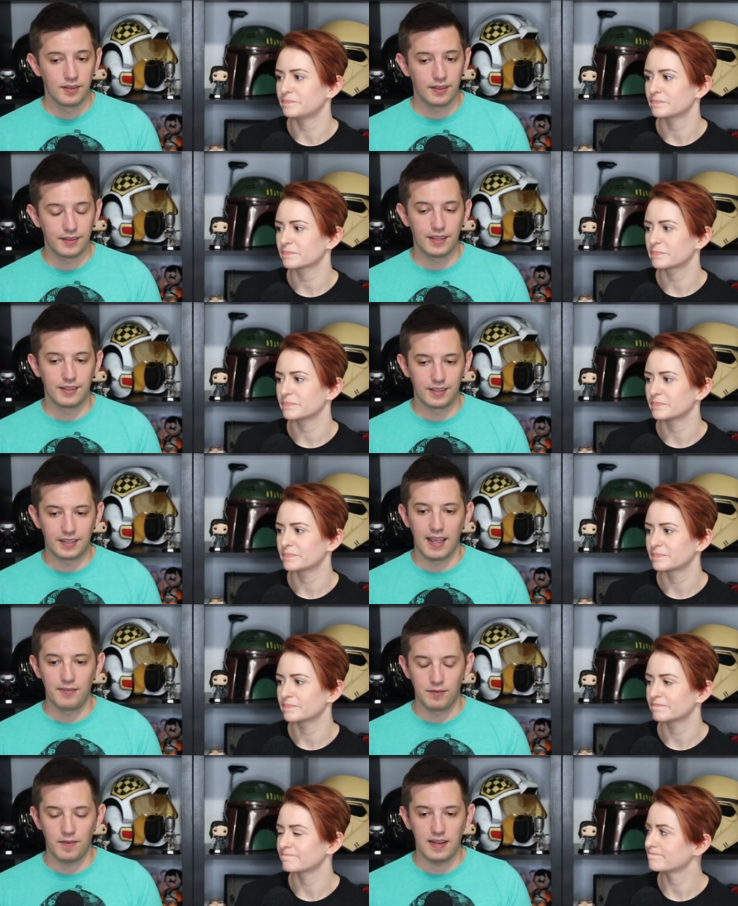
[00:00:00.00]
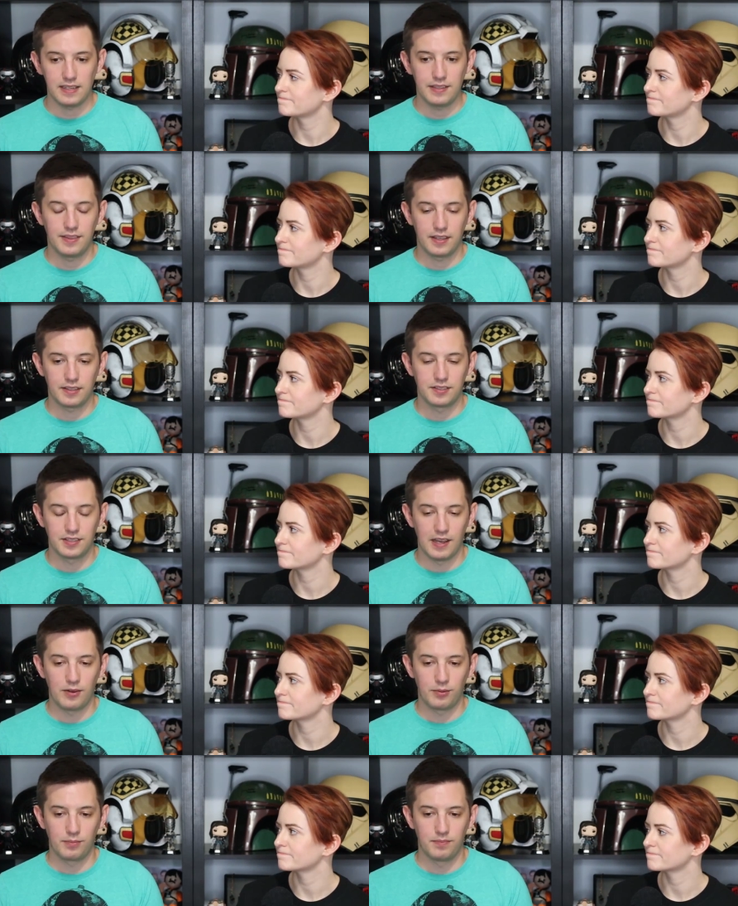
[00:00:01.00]
Speaker 1: The Kevin Feige thing is
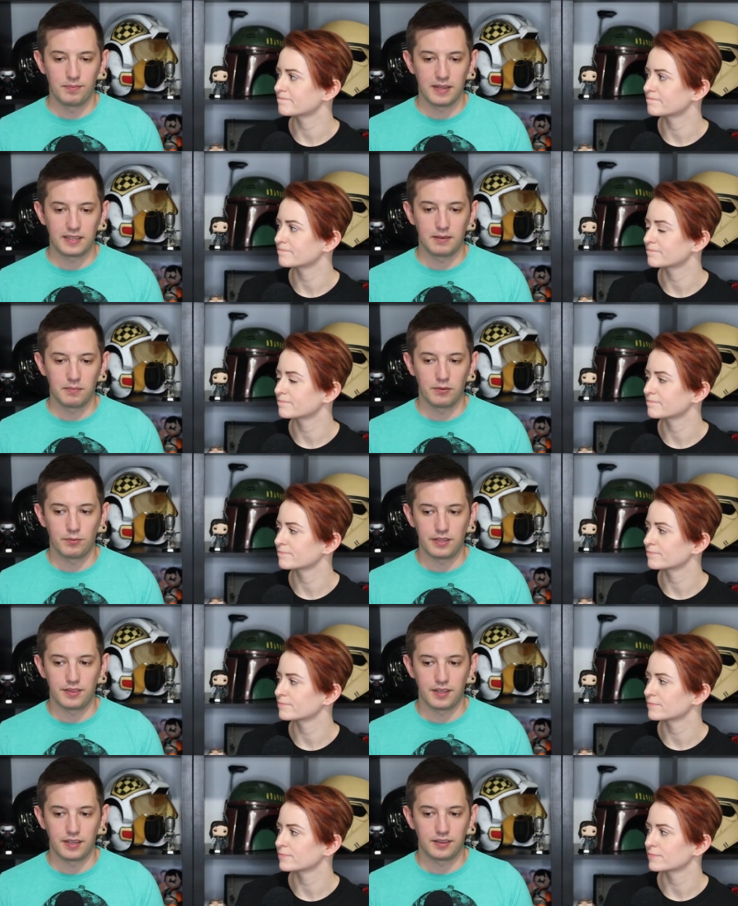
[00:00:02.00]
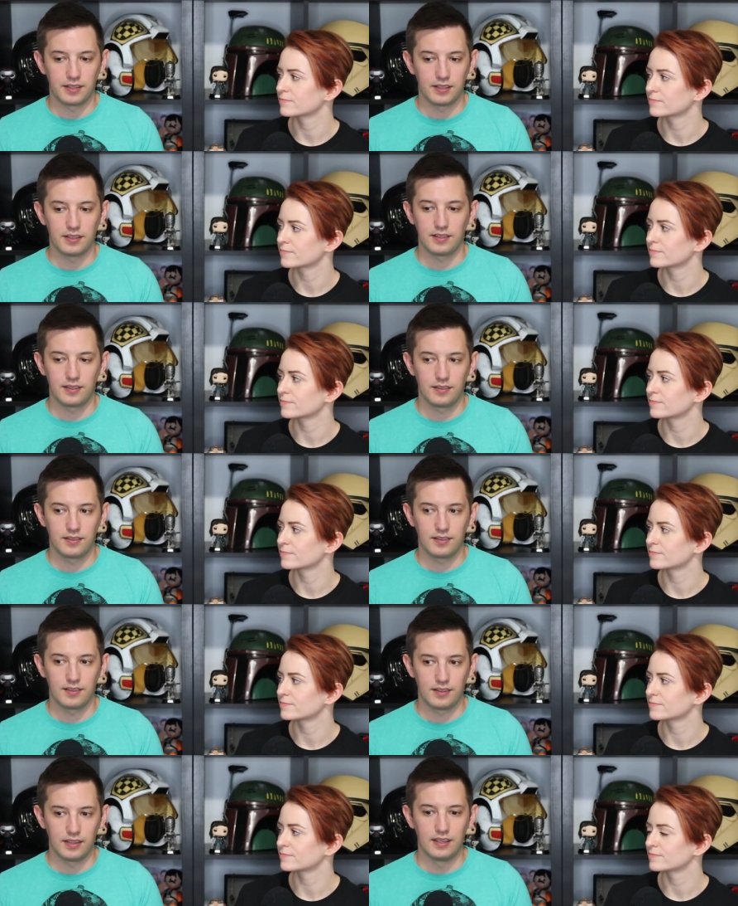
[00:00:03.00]
now making me rethink that
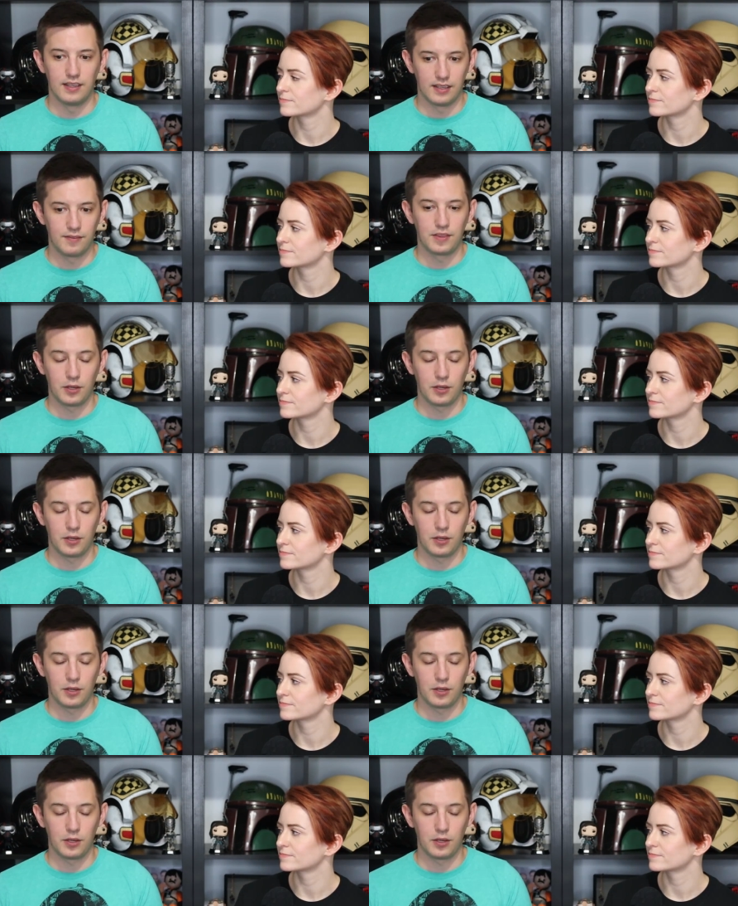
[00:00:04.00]
if